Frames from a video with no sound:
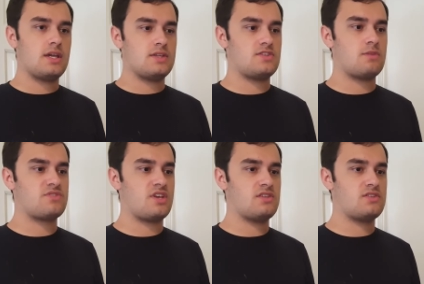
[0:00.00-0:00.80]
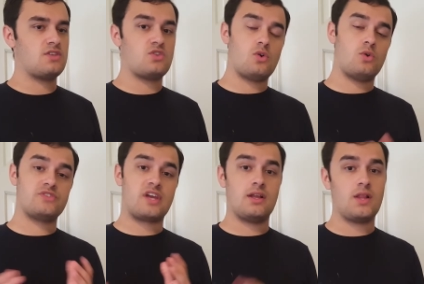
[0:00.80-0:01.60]
in some sense it's an old
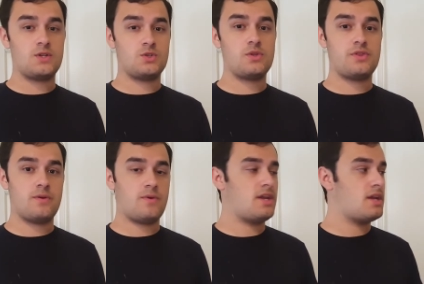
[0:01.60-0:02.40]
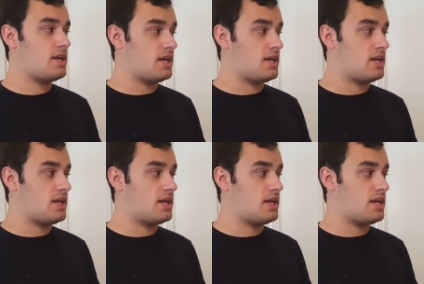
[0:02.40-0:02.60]
psychological theory,